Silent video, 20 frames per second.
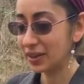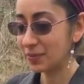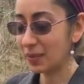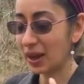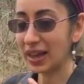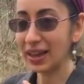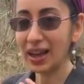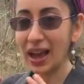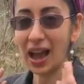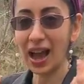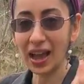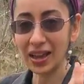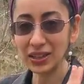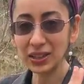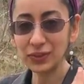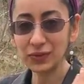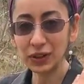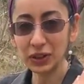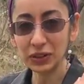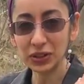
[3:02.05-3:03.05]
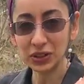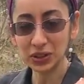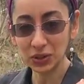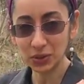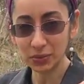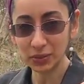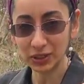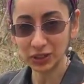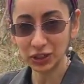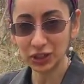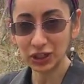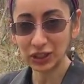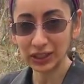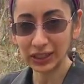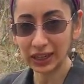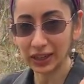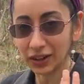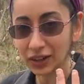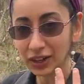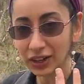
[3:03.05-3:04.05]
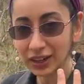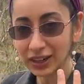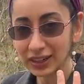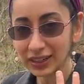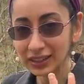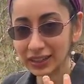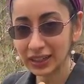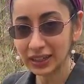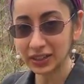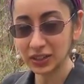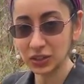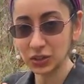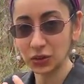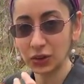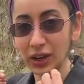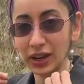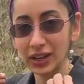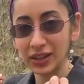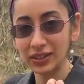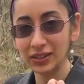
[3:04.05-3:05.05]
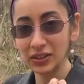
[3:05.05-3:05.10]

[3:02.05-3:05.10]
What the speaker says: my eyes felt so much cleaner. Like, it's great